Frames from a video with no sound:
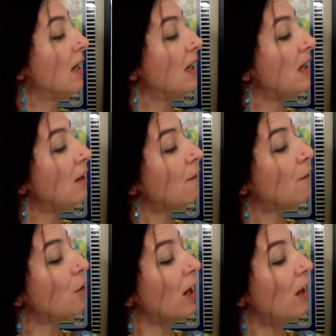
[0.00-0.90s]
Here
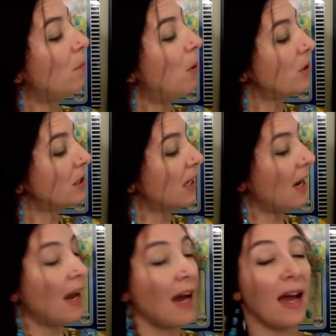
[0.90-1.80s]
for El Bosque,
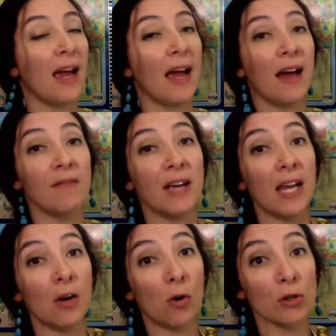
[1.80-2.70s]
I have El
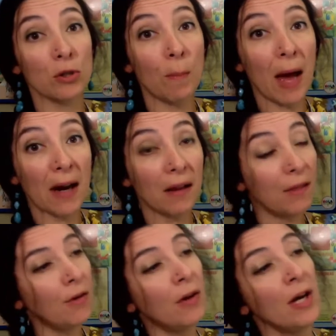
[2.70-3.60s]
Oso
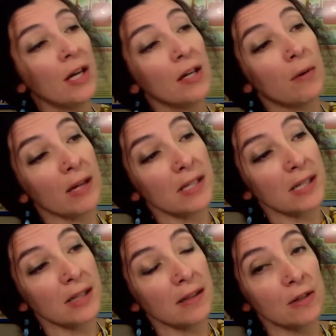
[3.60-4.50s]
Pardo. You can
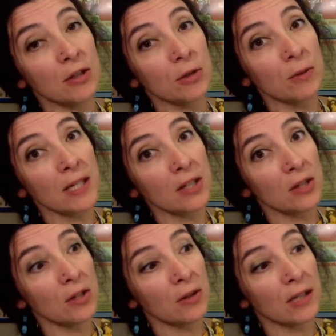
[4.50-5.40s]
see the
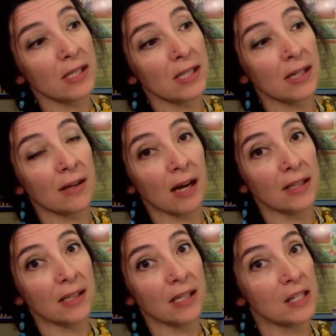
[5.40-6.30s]
illustration, you can see the
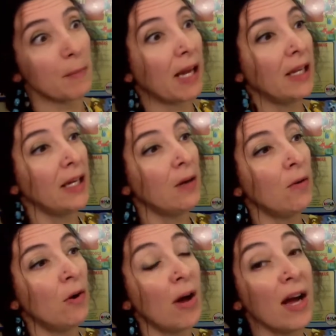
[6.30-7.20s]
content is bilingual.